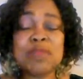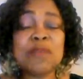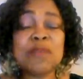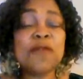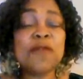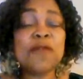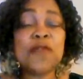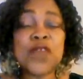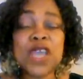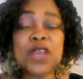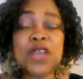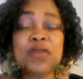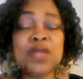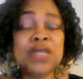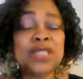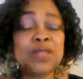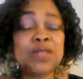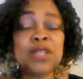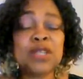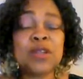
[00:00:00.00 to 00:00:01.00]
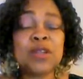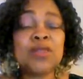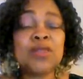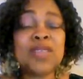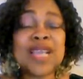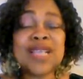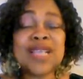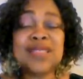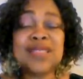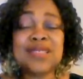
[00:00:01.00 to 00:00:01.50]
Be filled with the spirit
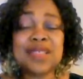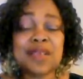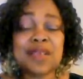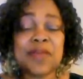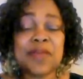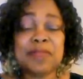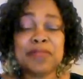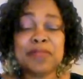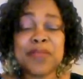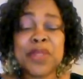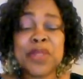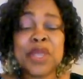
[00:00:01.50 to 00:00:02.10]
of thanksgiving,